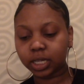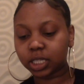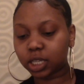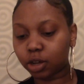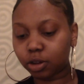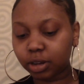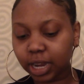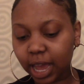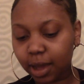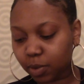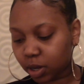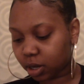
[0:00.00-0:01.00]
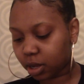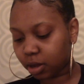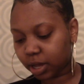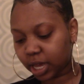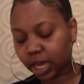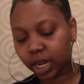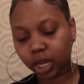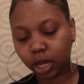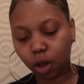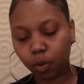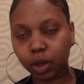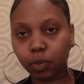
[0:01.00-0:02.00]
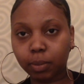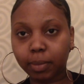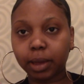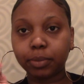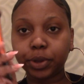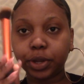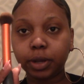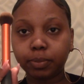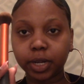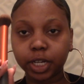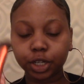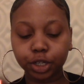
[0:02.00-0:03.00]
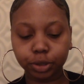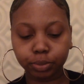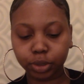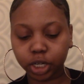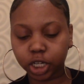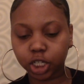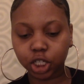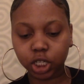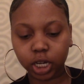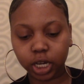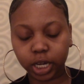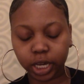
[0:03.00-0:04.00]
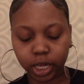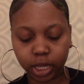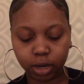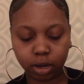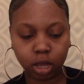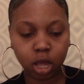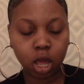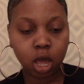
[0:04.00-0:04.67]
So now I'm gonna go ahead and go in with my beauty blender brush and